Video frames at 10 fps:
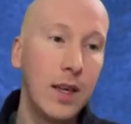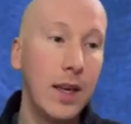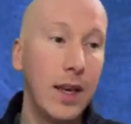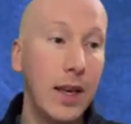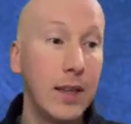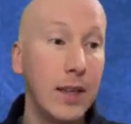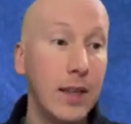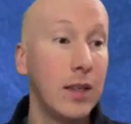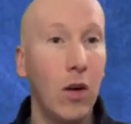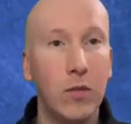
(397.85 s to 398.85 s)
Is it
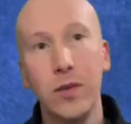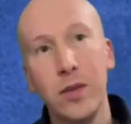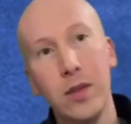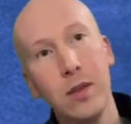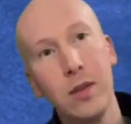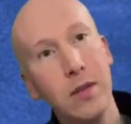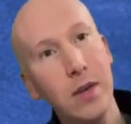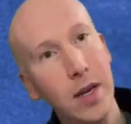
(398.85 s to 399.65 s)
almost 3?